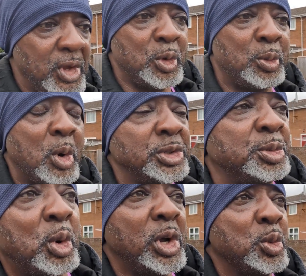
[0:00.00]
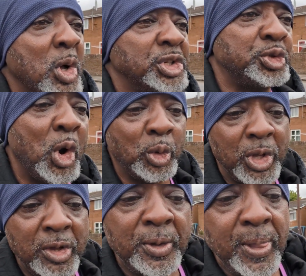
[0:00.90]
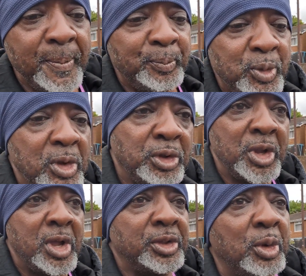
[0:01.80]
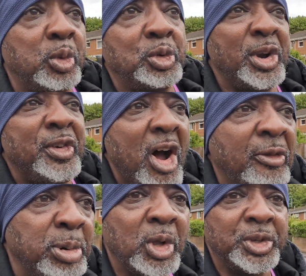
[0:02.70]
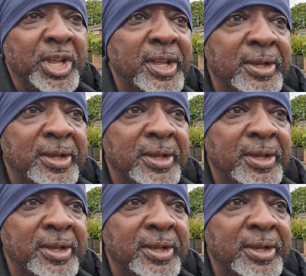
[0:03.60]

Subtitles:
He once wrote The River of Blood.